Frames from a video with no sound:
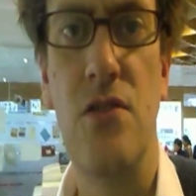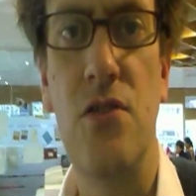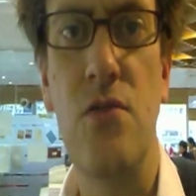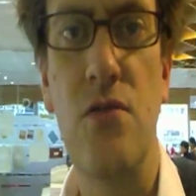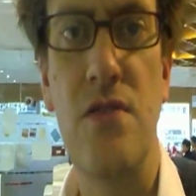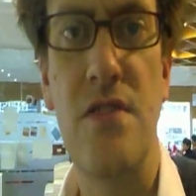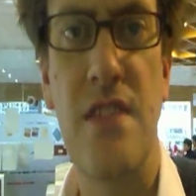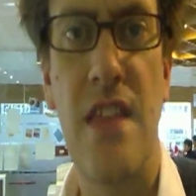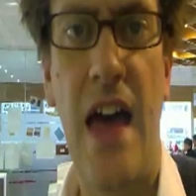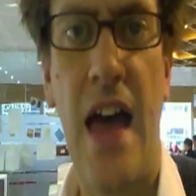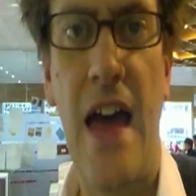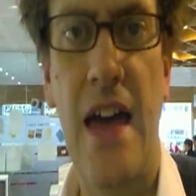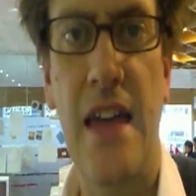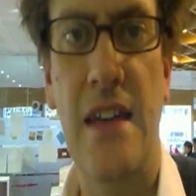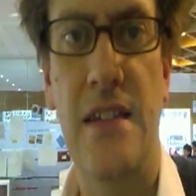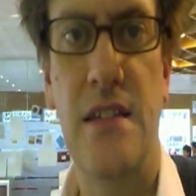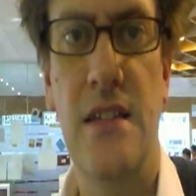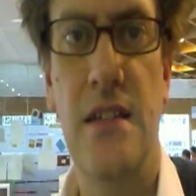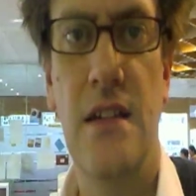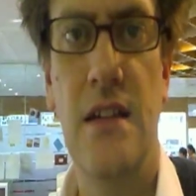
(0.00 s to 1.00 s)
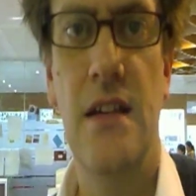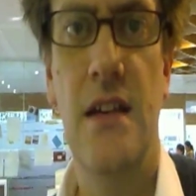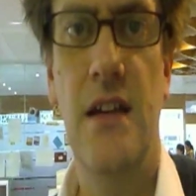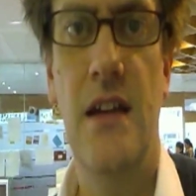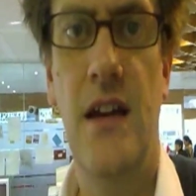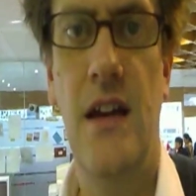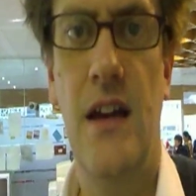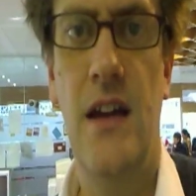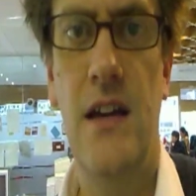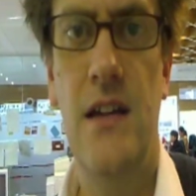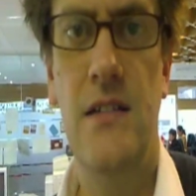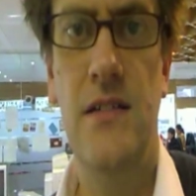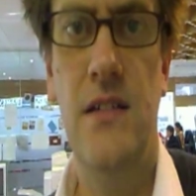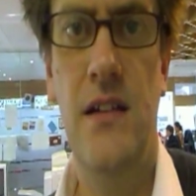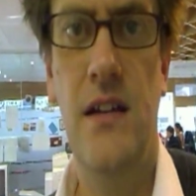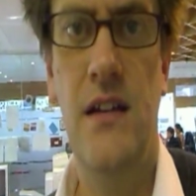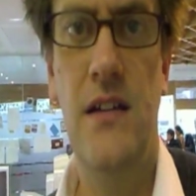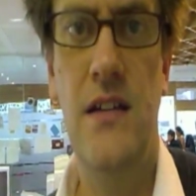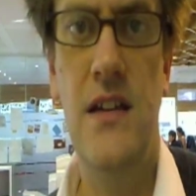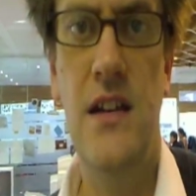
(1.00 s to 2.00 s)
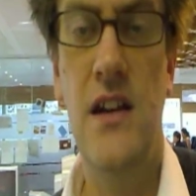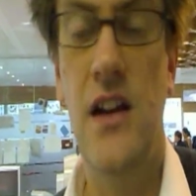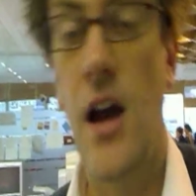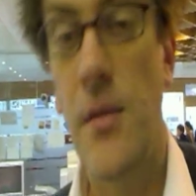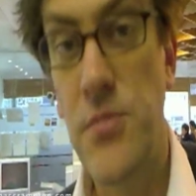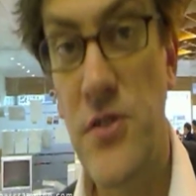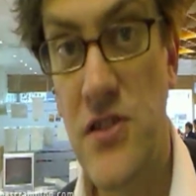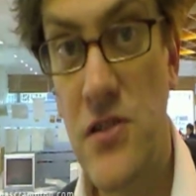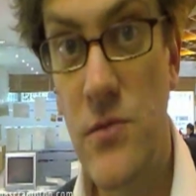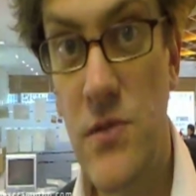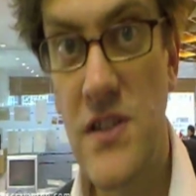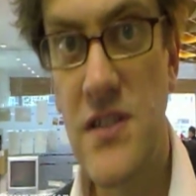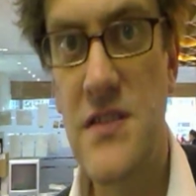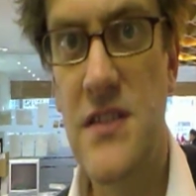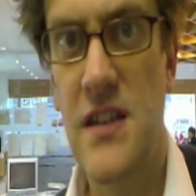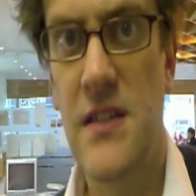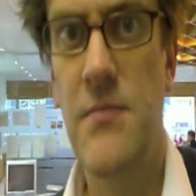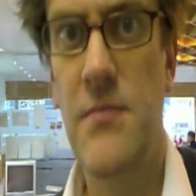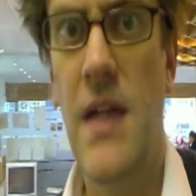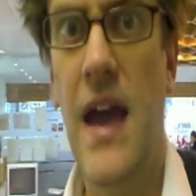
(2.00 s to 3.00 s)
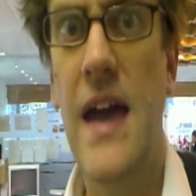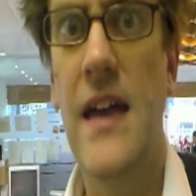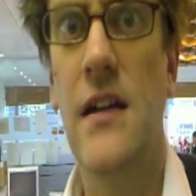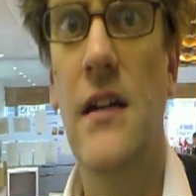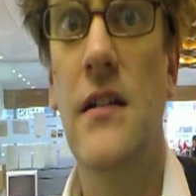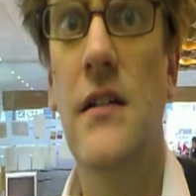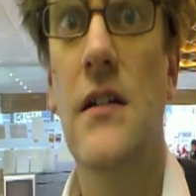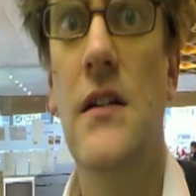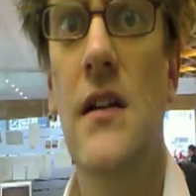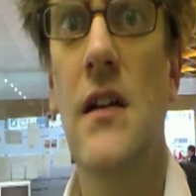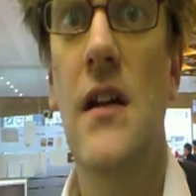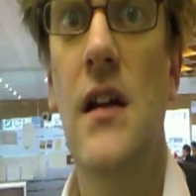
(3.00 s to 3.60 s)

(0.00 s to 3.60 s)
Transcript: use that in an opportunistic manner.